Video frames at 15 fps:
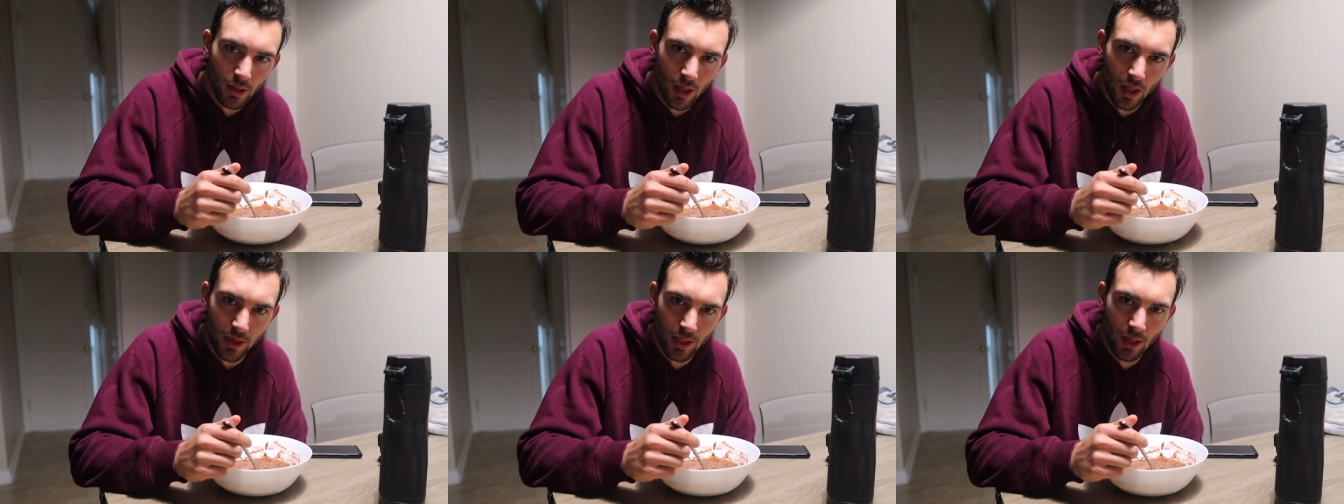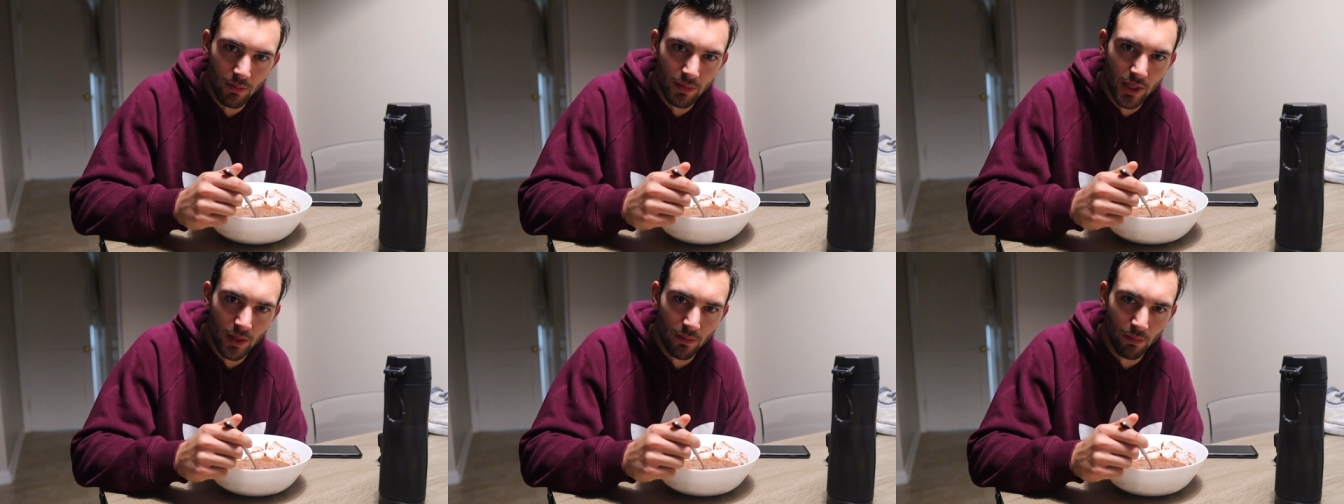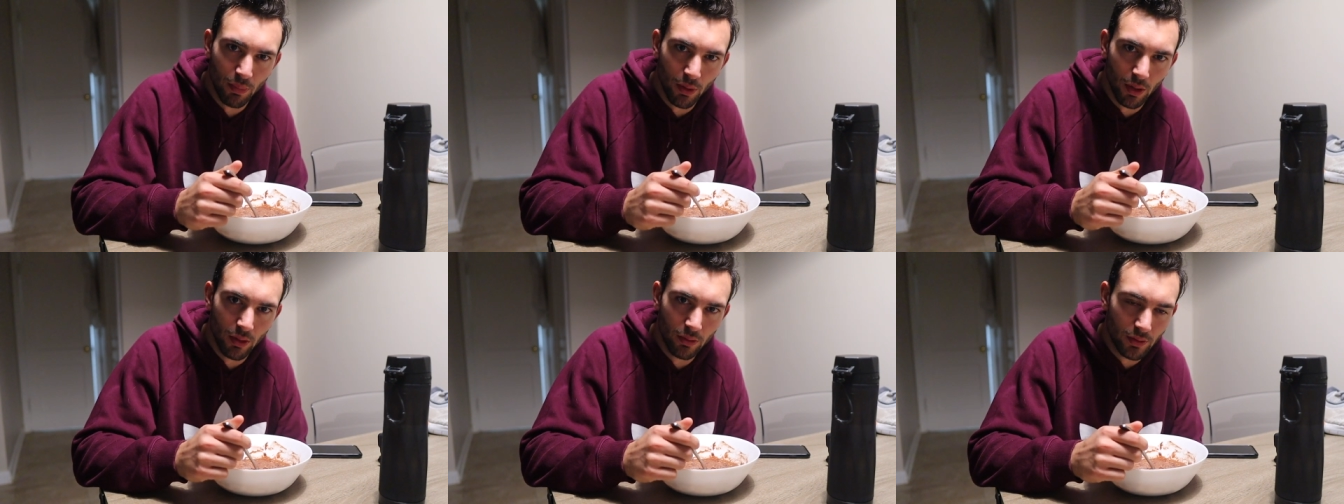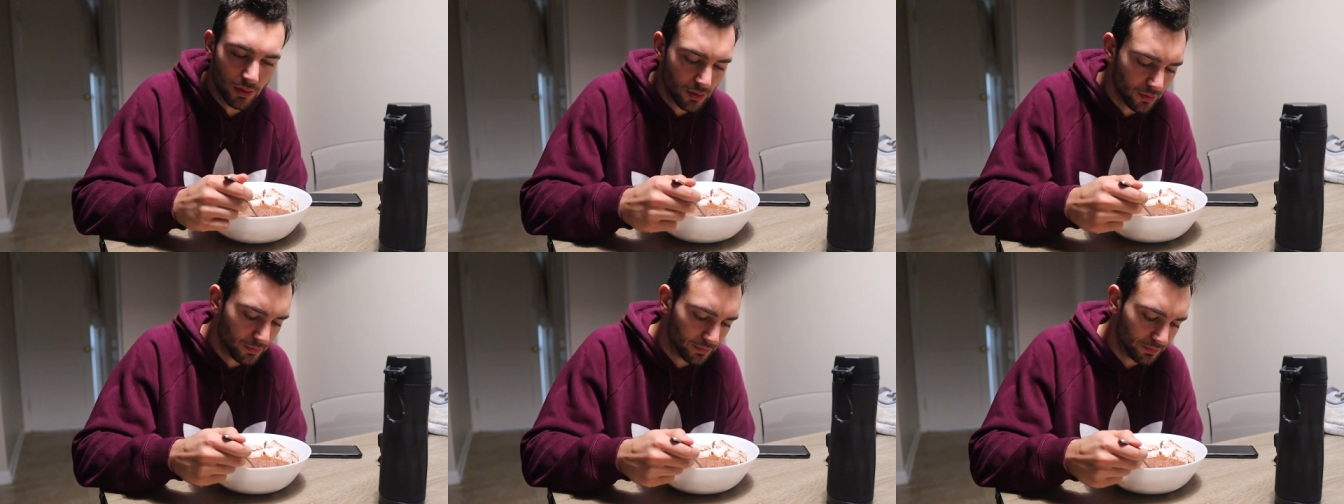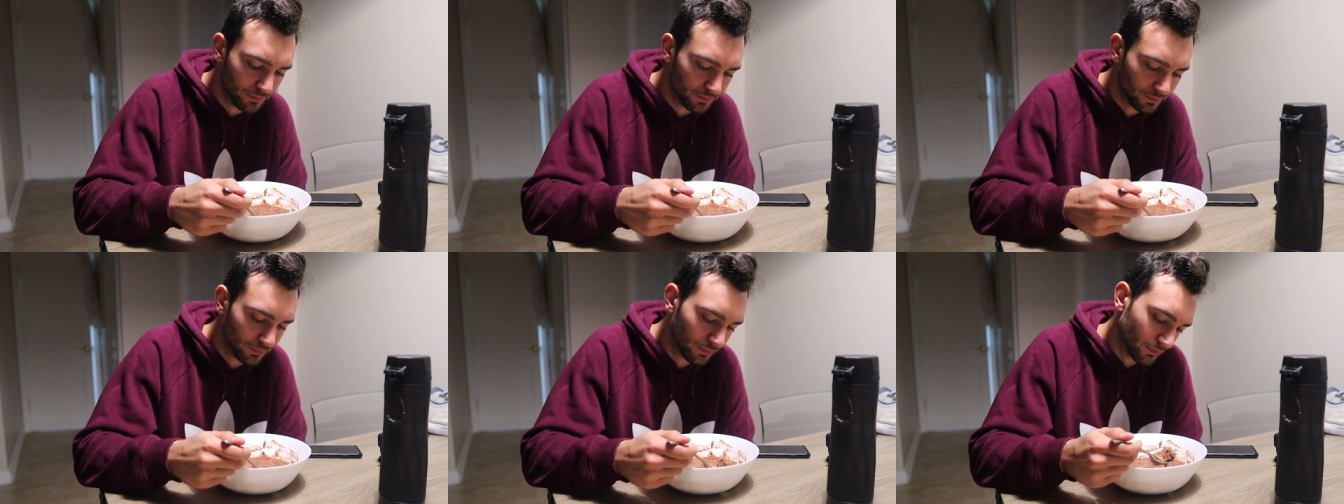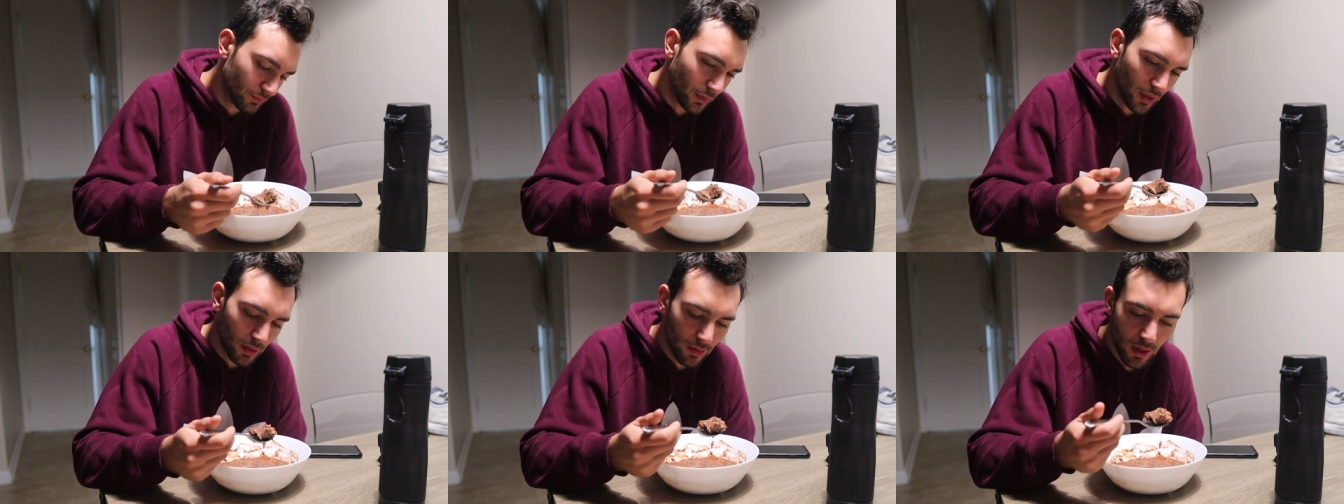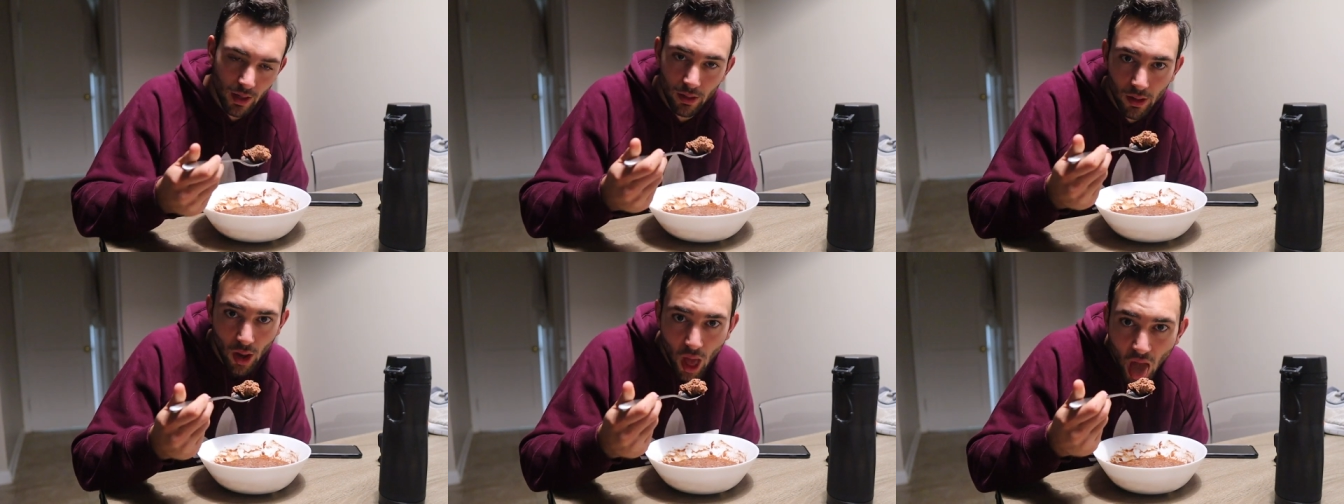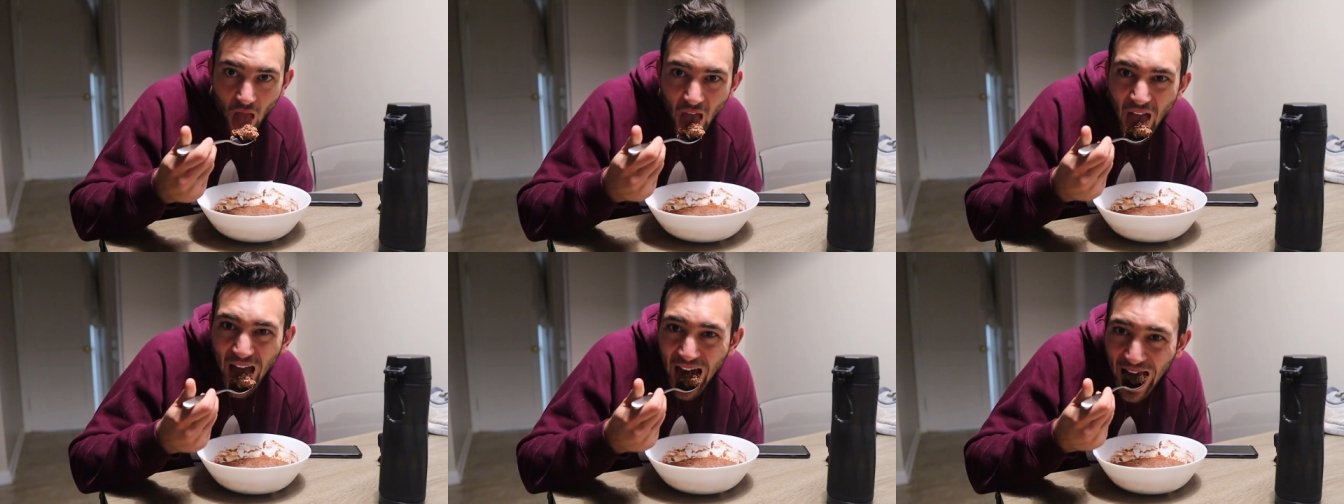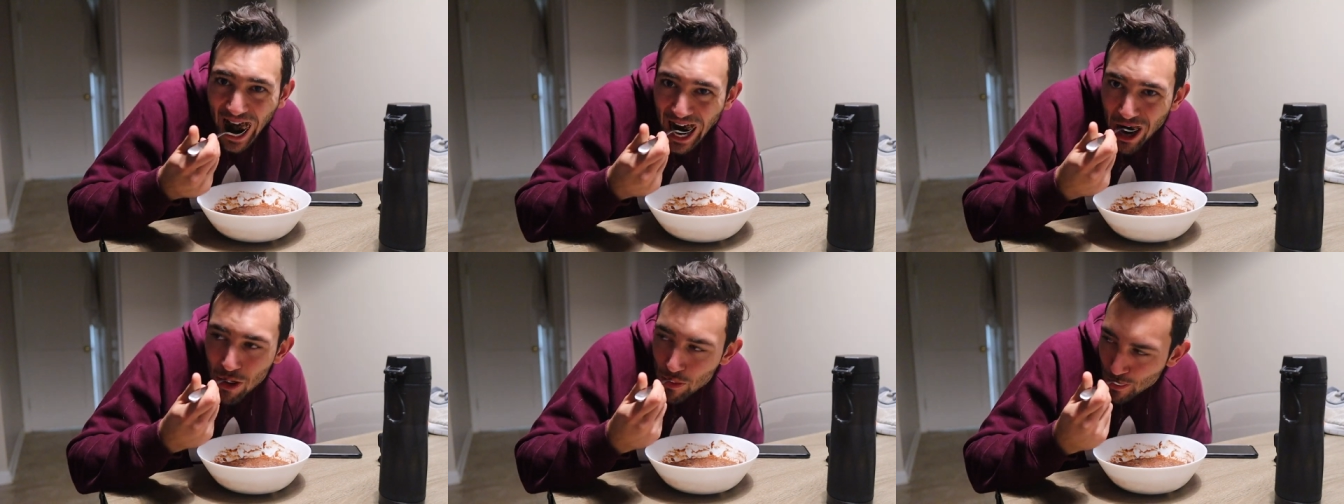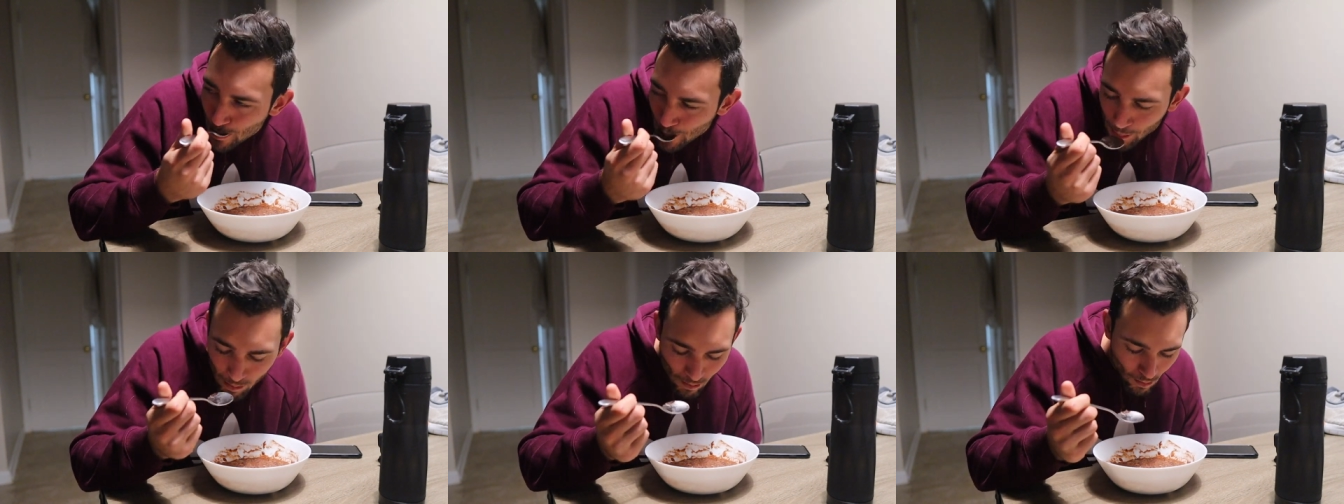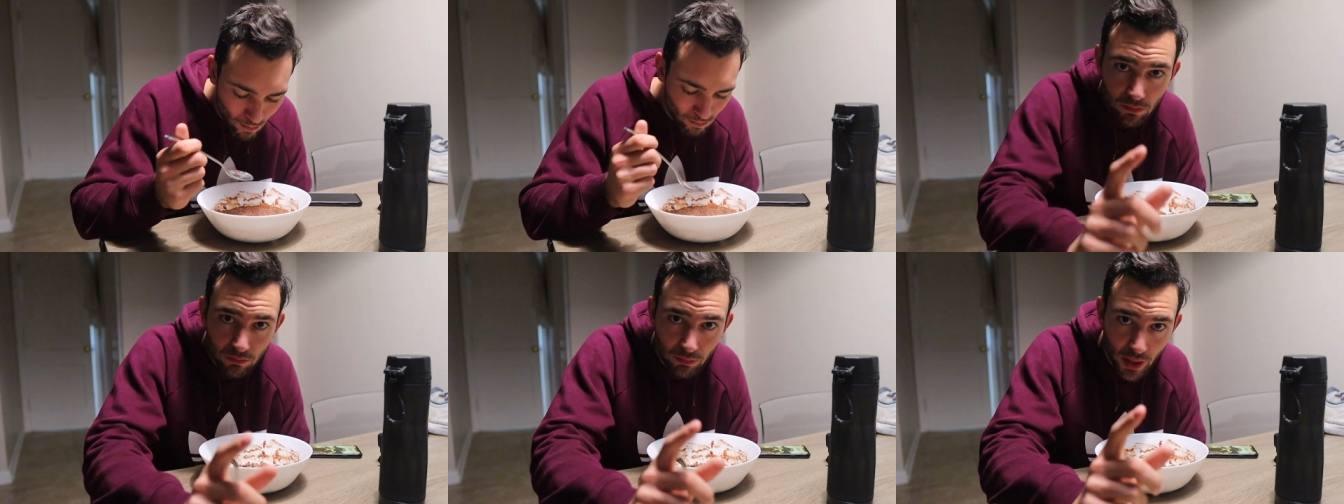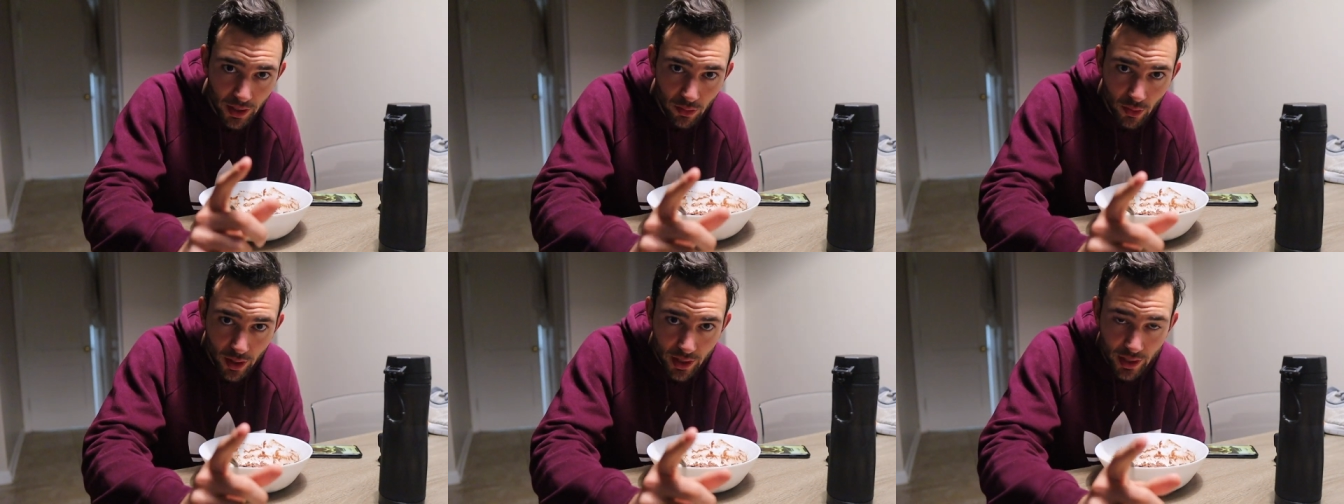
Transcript: I think I'm team proats, but I don't know. By the way,